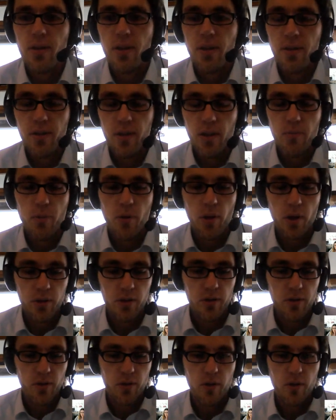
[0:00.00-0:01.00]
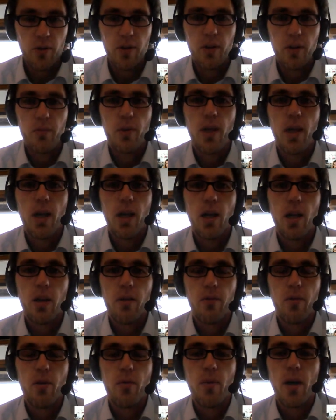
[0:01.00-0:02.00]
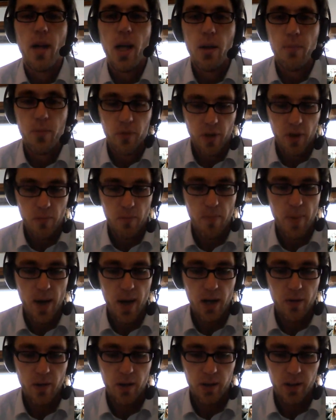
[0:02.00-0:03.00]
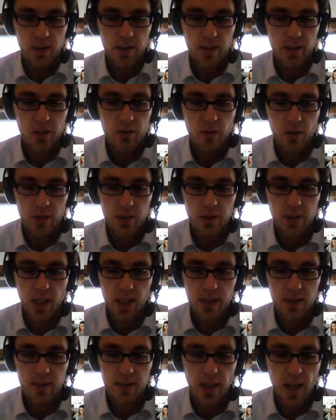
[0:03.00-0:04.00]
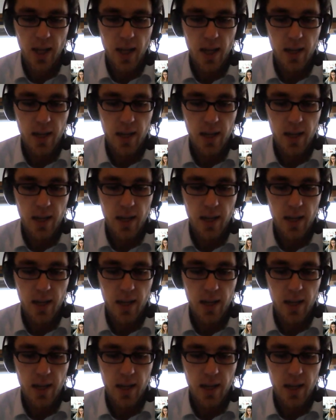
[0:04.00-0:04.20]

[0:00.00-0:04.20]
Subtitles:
because it's important to know that we are from a library background in that context.